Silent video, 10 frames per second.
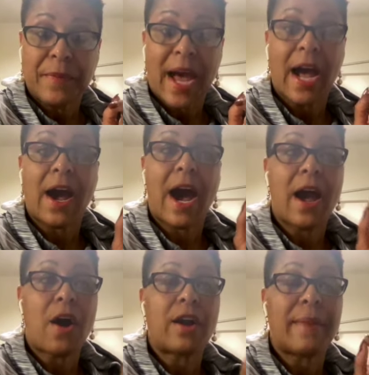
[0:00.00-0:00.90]
I
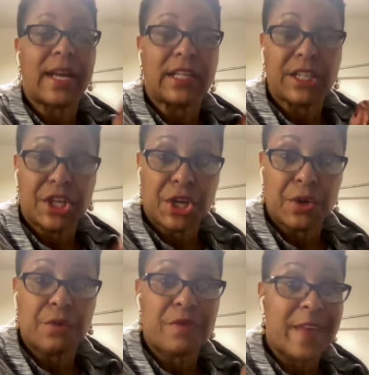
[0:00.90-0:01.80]
automatically
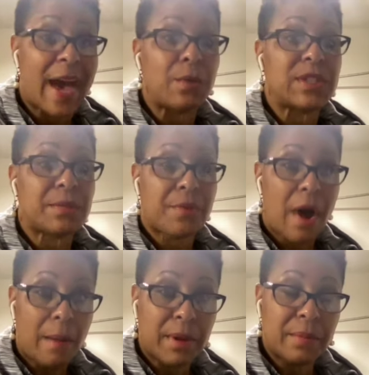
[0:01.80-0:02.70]
knew that was a
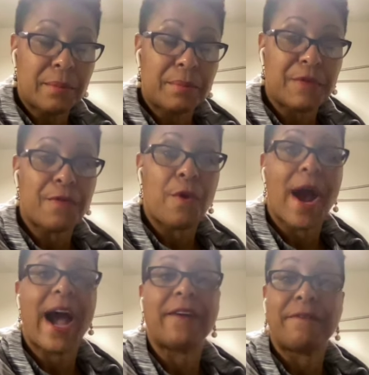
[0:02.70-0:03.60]
problem before
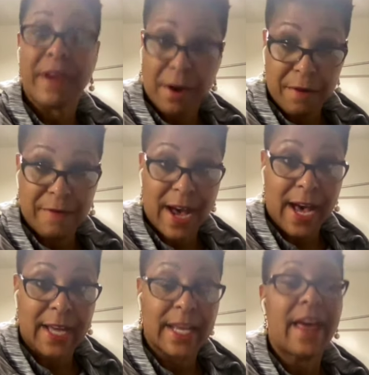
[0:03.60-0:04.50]
I
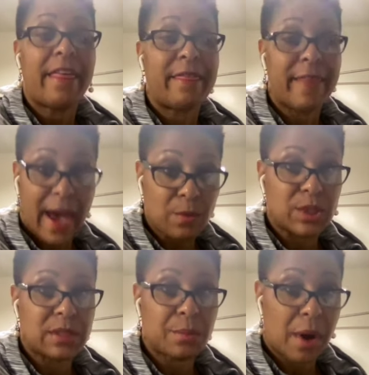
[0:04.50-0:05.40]
verified that
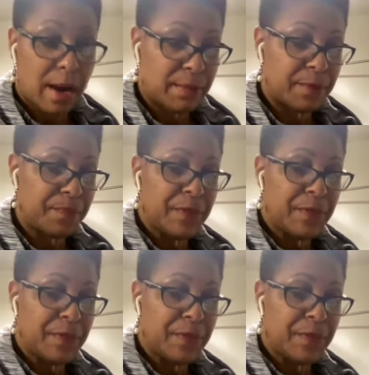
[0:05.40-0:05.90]
was the problem.